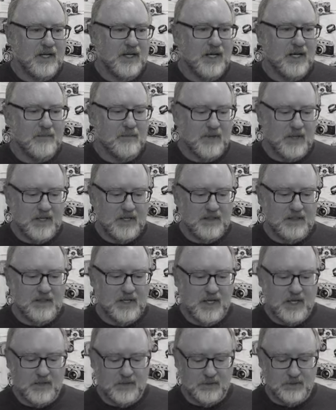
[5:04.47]
I might
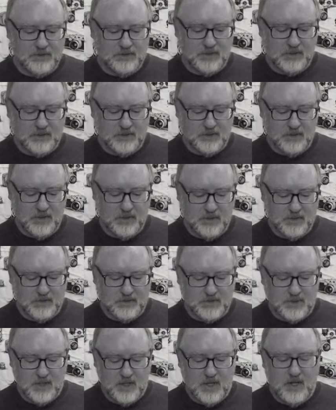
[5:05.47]
take those little
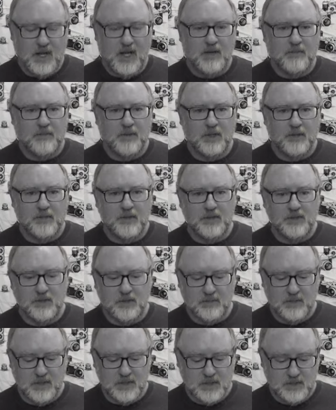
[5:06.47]
notes and put them into
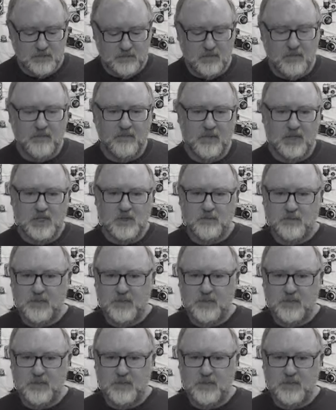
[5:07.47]
a much